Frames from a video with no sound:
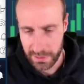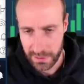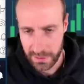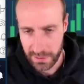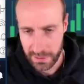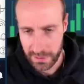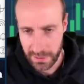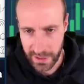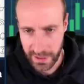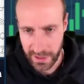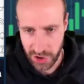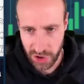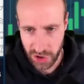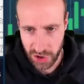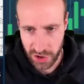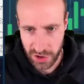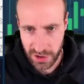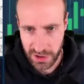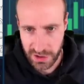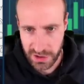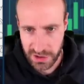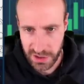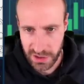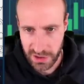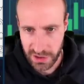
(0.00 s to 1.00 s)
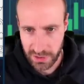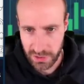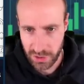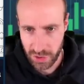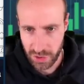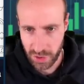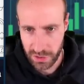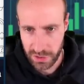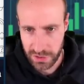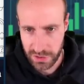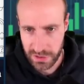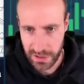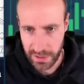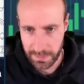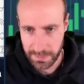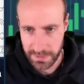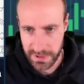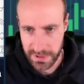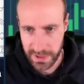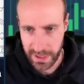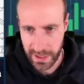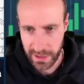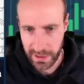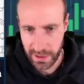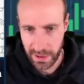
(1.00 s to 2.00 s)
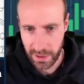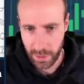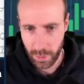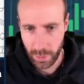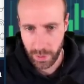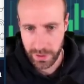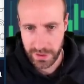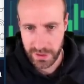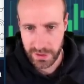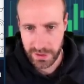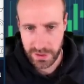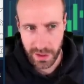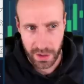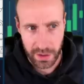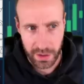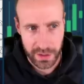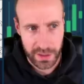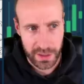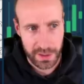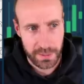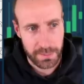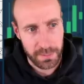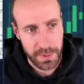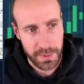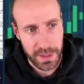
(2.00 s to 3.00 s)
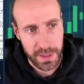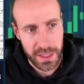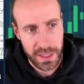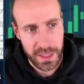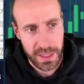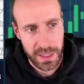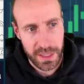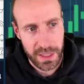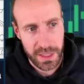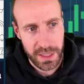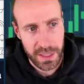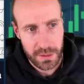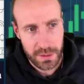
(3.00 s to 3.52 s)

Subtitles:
And it should continue towards the upside, with the target being,